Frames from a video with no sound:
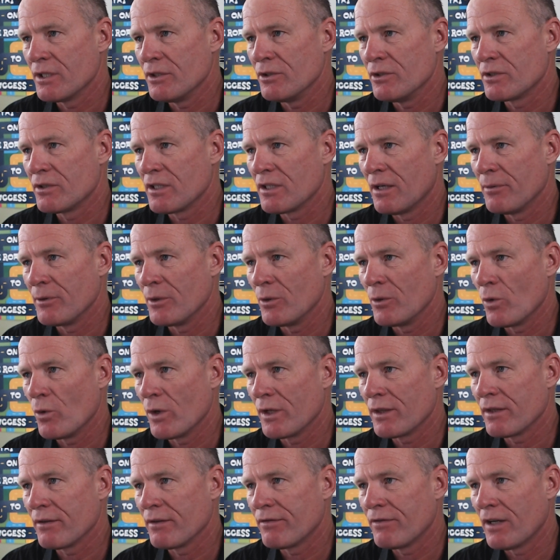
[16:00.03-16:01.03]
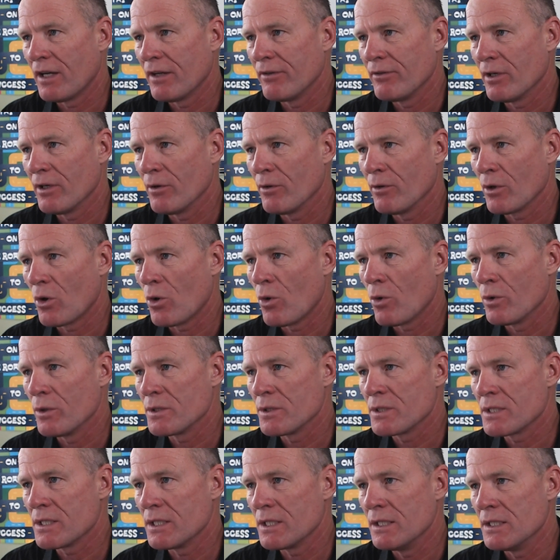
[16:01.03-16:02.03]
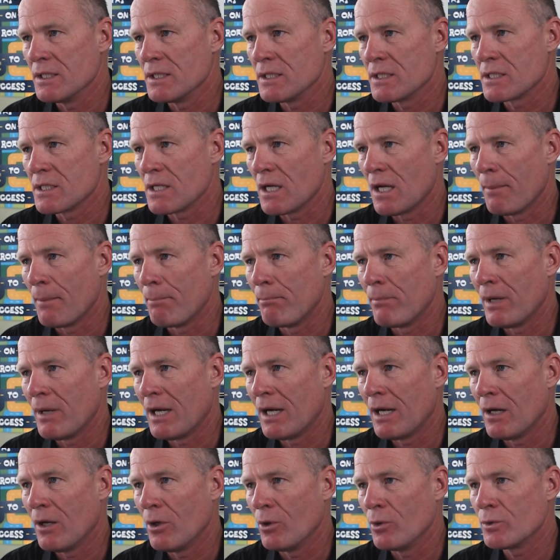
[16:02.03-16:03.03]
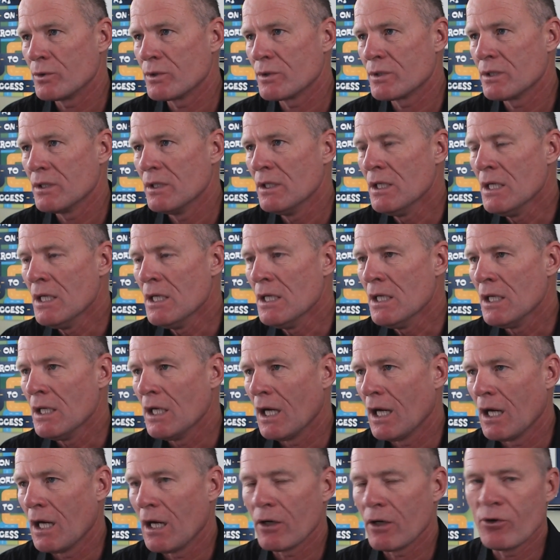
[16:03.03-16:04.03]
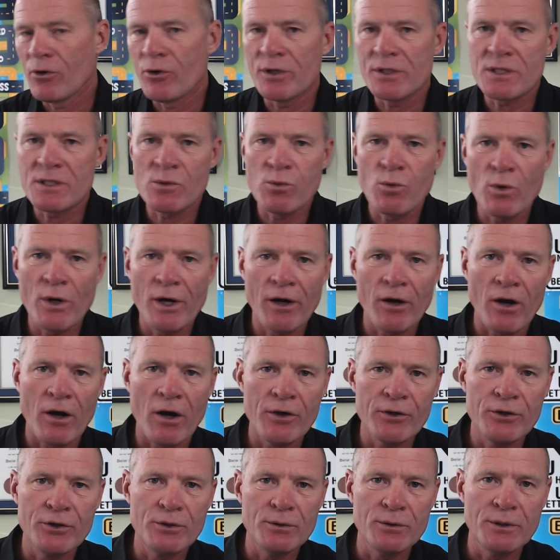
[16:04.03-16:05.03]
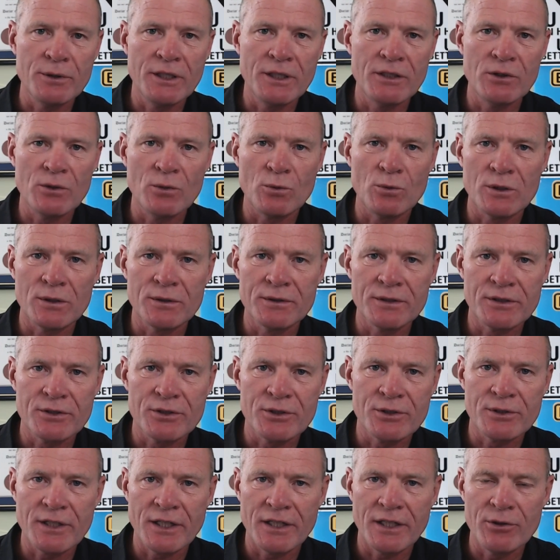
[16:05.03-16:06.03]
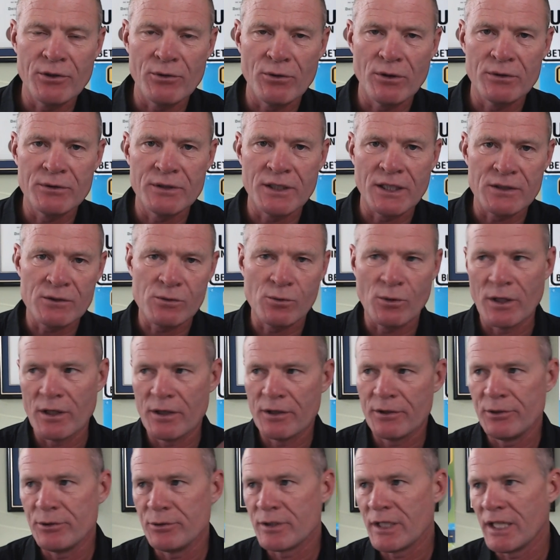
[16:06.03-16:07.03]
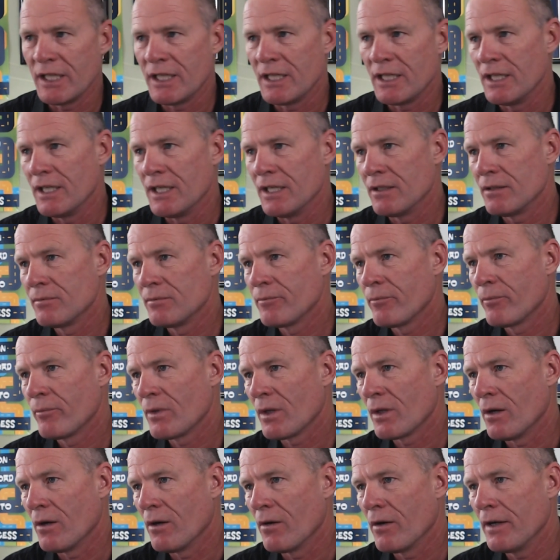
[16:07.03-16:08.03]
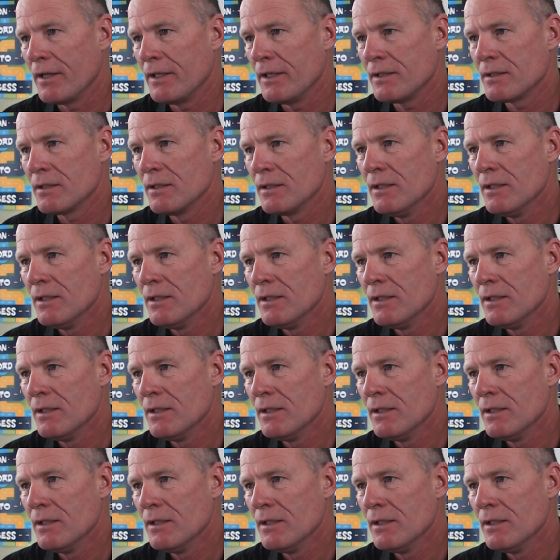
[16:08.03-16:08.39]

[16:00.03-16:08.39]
you tell me what the 5-hour course is about? Chris, where are you in the world that you're taking your road test? Where are you taking it? All right,